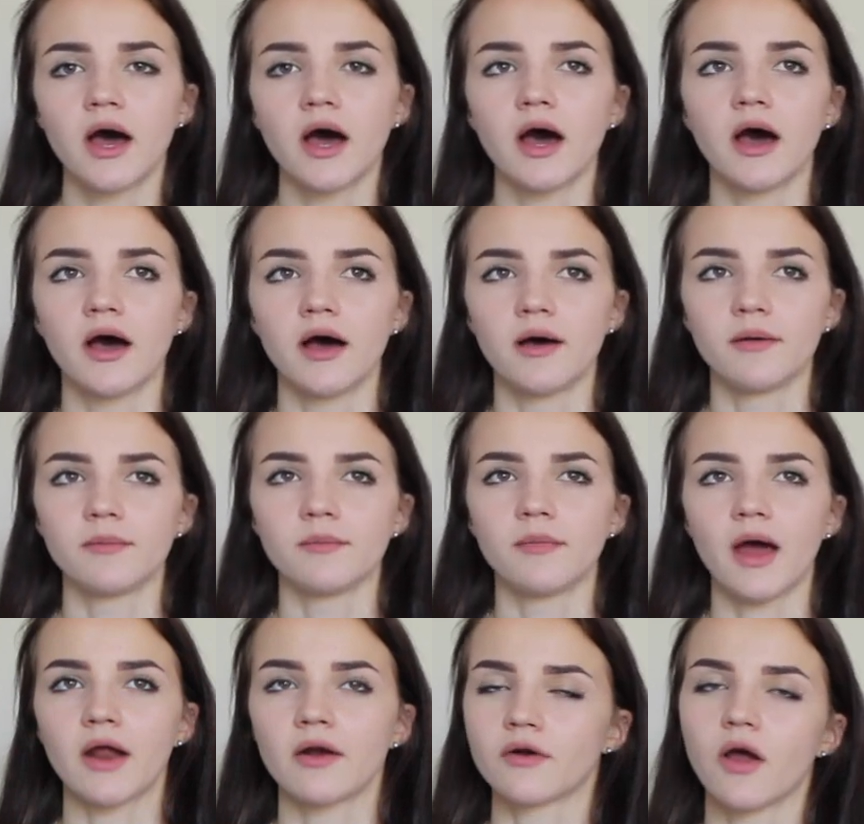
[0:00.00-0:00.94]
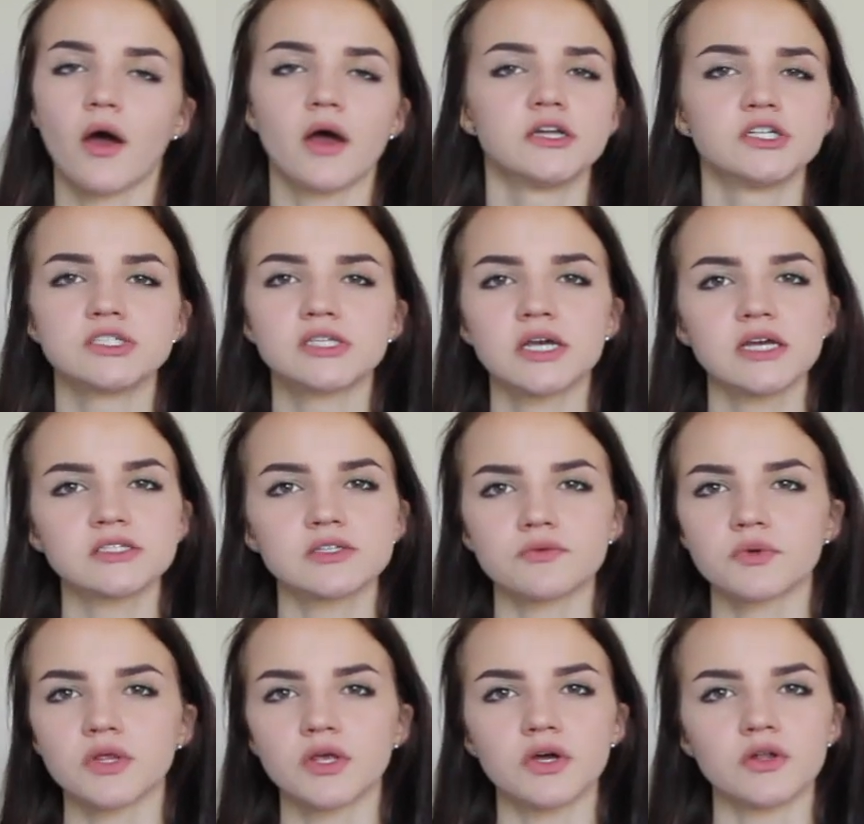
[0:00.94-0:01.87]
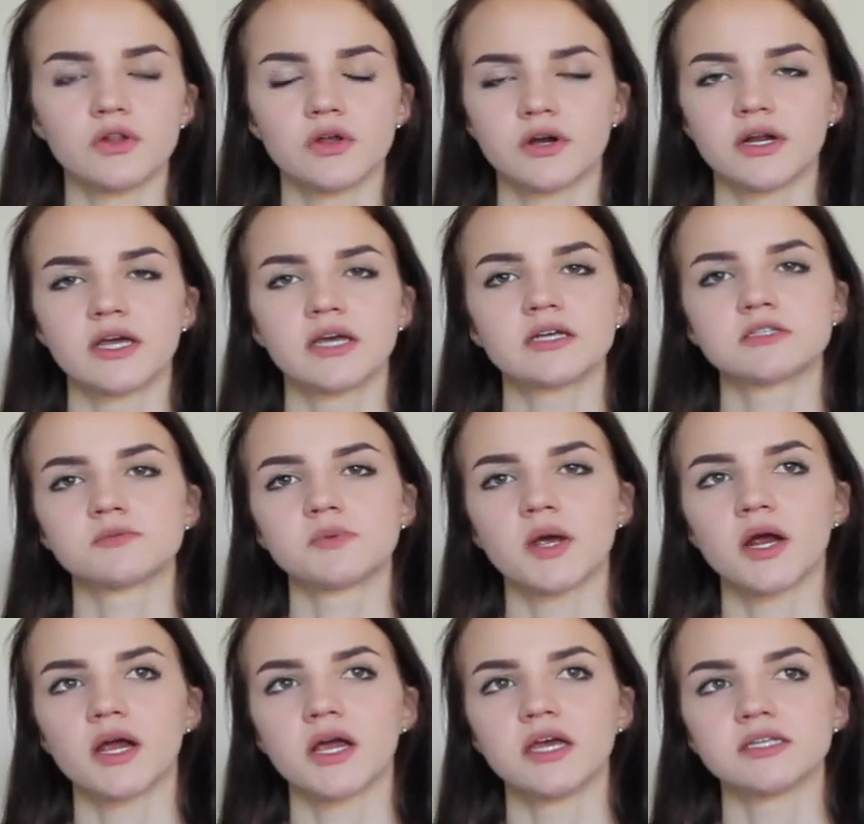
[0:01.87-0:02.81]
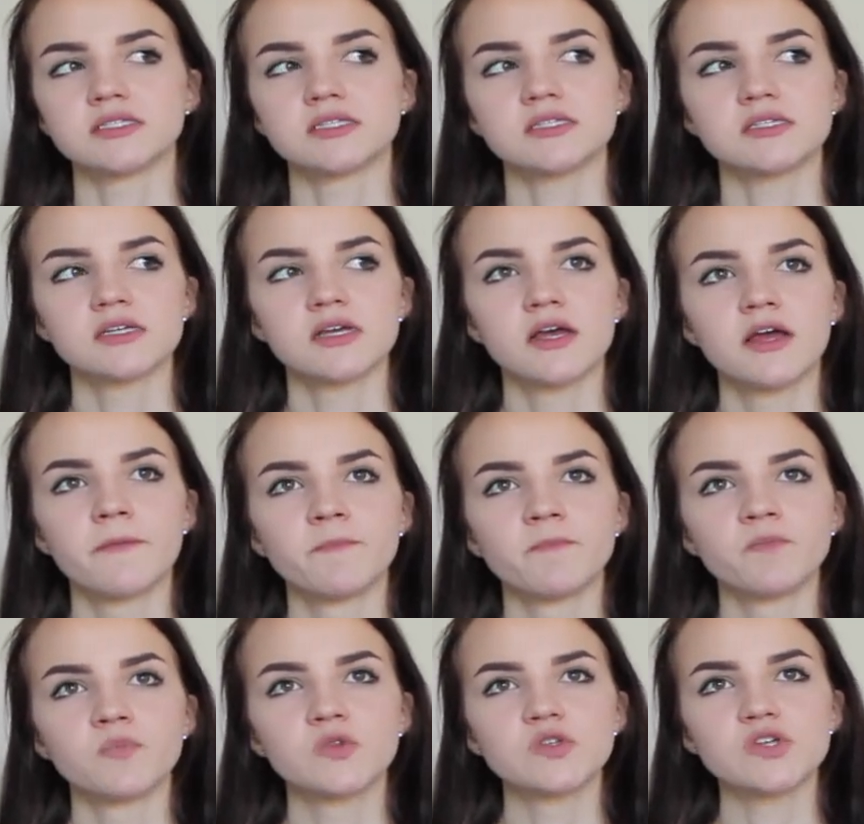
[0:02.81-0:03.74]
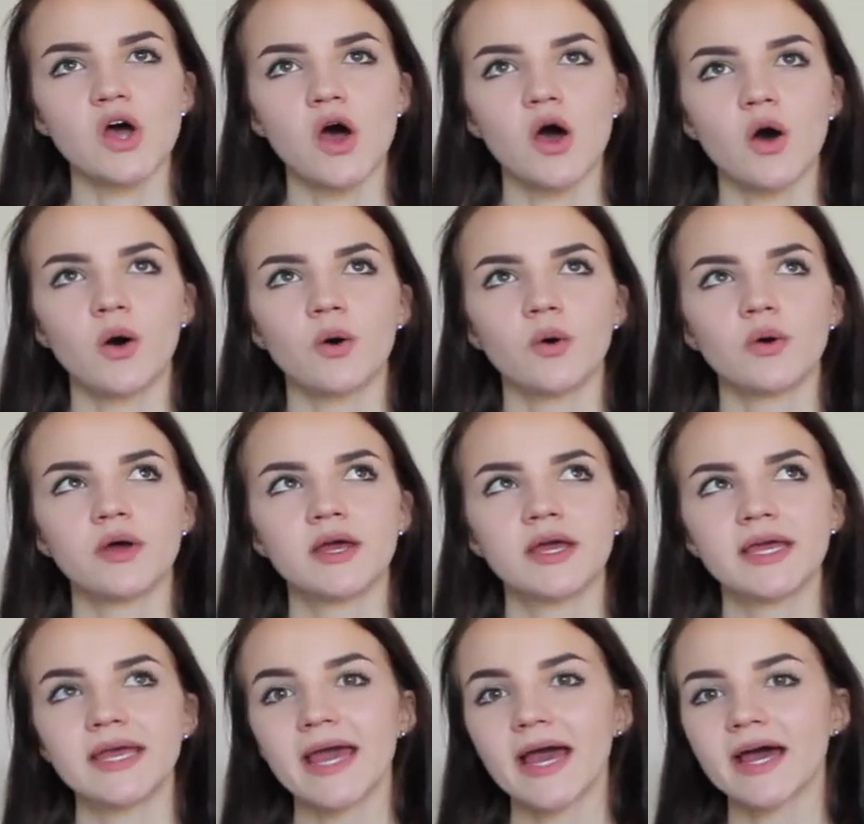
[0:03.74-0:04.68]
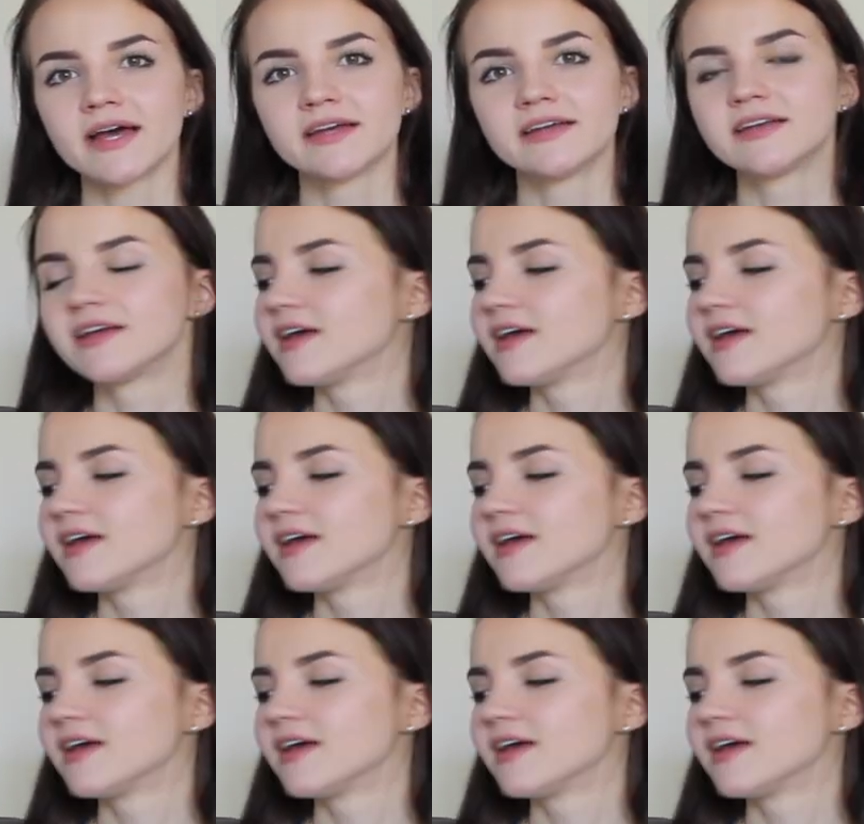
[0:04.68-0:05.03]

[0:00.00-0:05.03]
I don't know, I just think it's a really good learning experience. So yeah.